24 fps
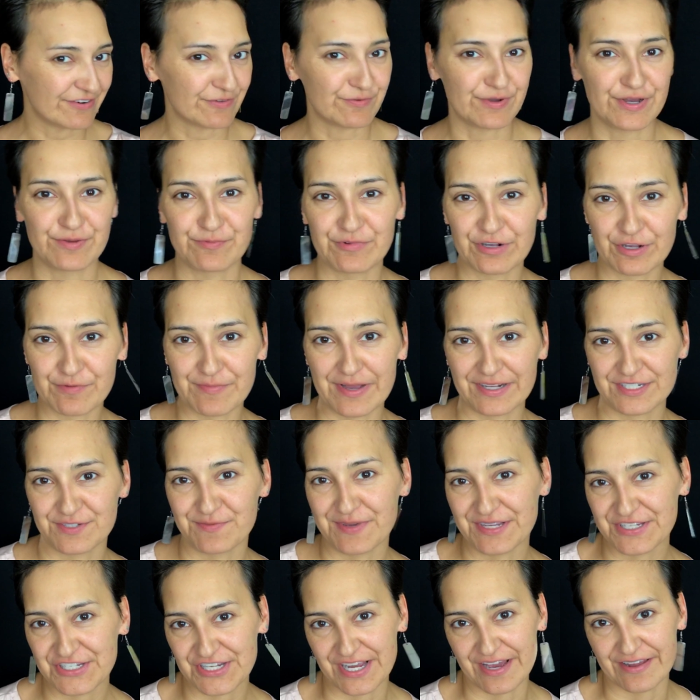everyone, welcome back to
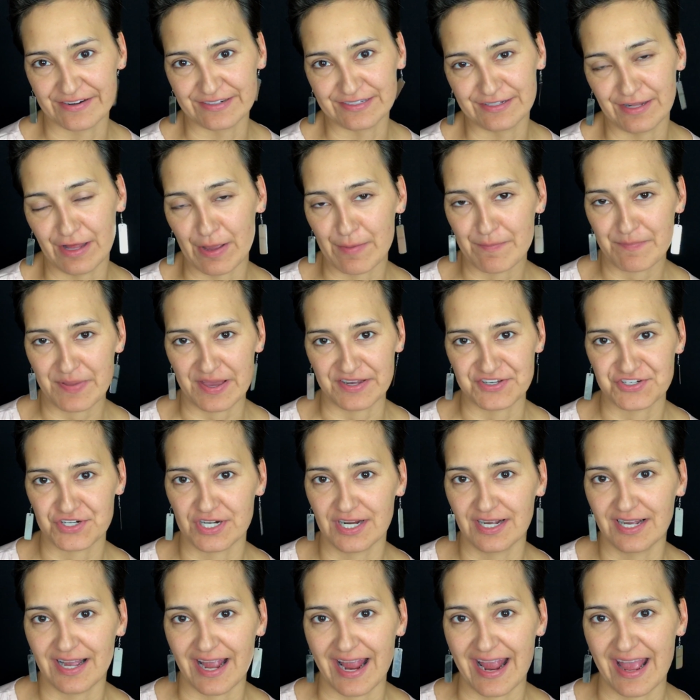my channel. I'm
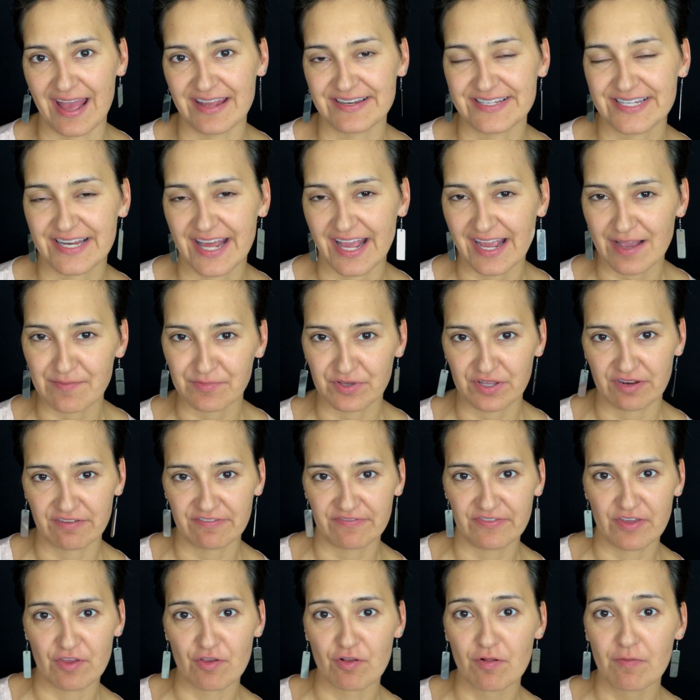Petra and today I'm gonna
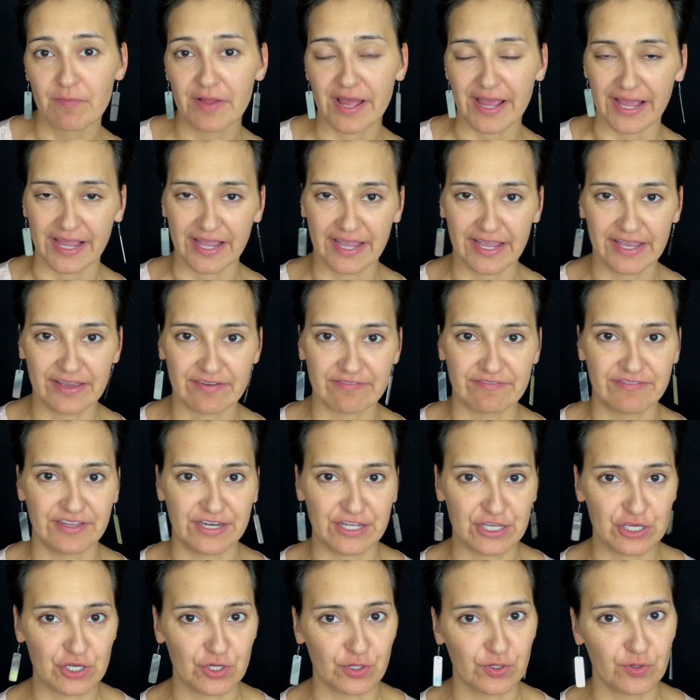film a
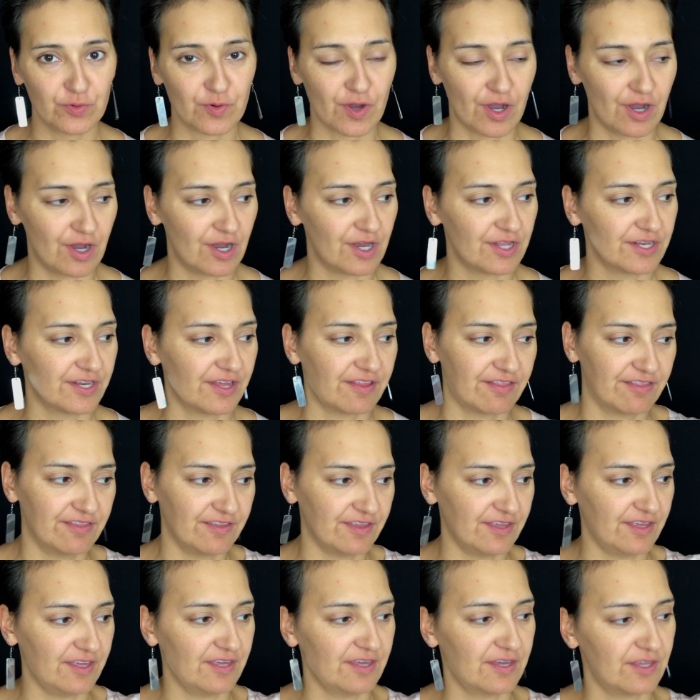video on
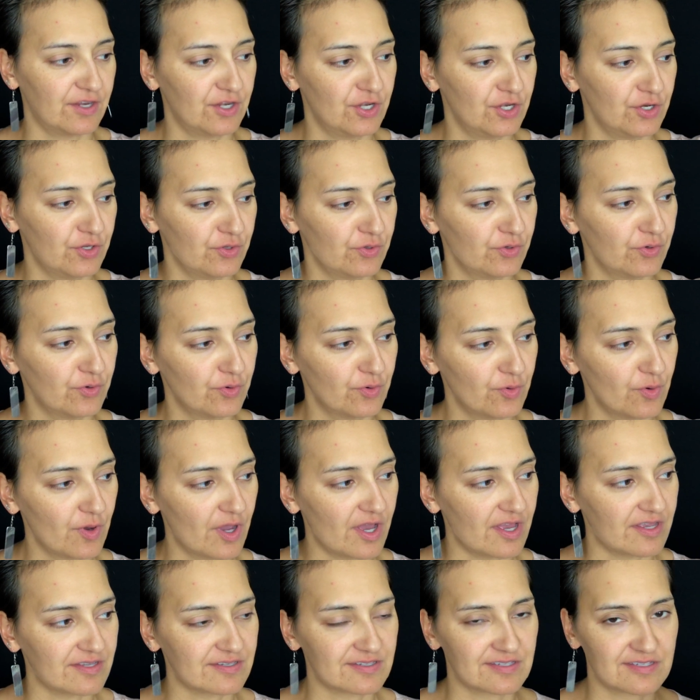the new
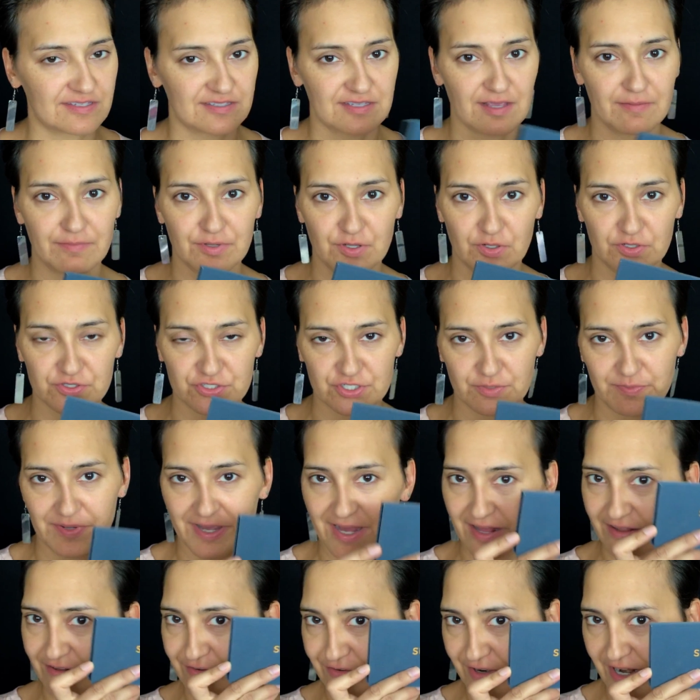Subculture
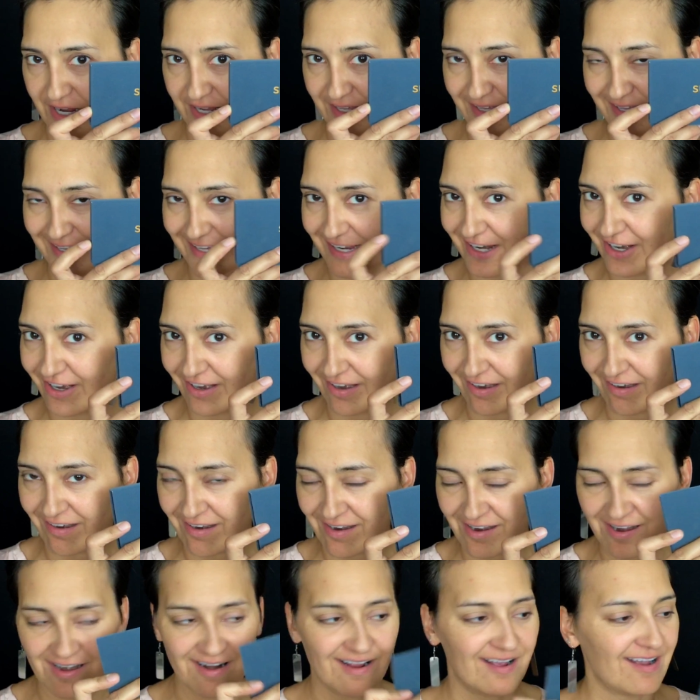palette right
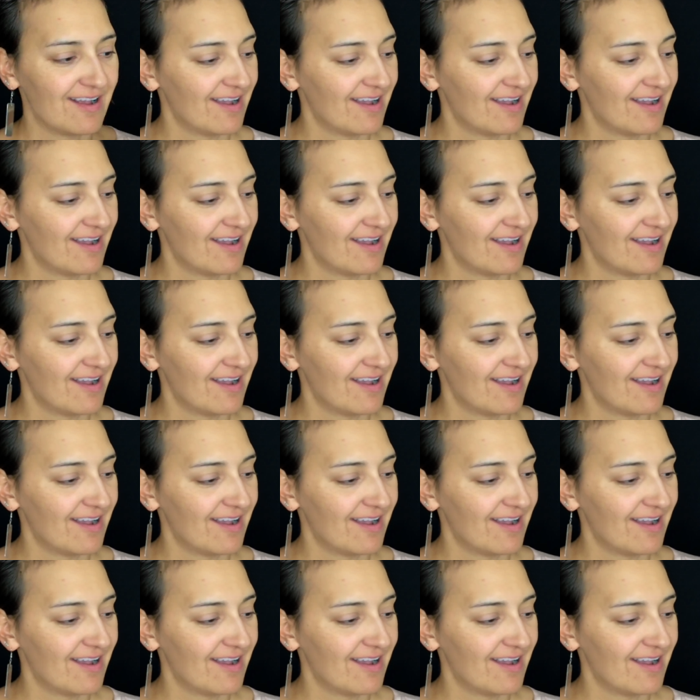here.